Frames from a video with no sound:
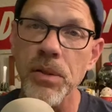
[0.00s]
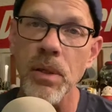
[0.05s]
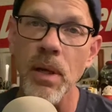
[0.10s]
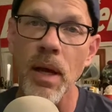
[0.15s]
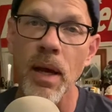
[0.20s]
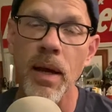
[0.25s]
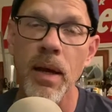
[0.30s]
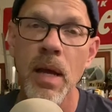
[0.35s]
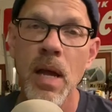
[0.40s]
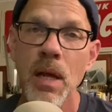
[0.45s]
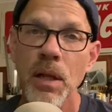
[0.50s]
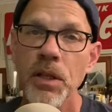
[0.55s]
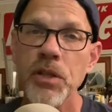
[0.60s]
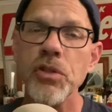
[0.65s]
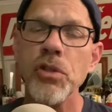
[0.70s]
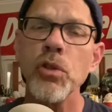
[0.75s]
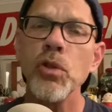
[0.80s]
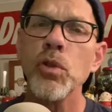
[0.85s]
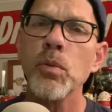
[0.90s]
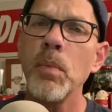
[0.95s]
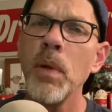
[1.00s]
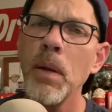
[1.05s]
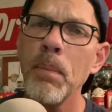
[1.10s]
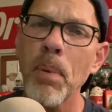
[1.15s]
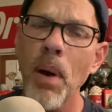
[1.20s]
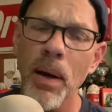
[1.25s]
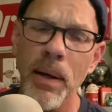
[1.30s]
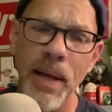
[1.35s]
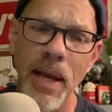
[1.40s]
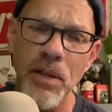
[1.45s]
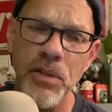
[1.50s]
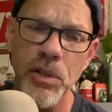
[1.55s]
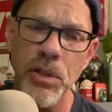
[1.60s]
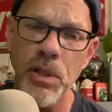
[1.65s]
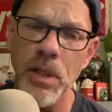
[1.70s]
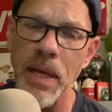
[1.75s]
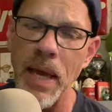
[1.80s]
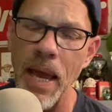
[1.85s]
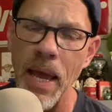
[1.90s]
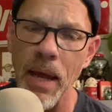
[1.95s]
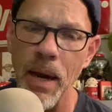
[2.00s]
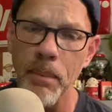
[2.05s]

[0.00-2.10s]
Uh, listen to as many podcasts as you can.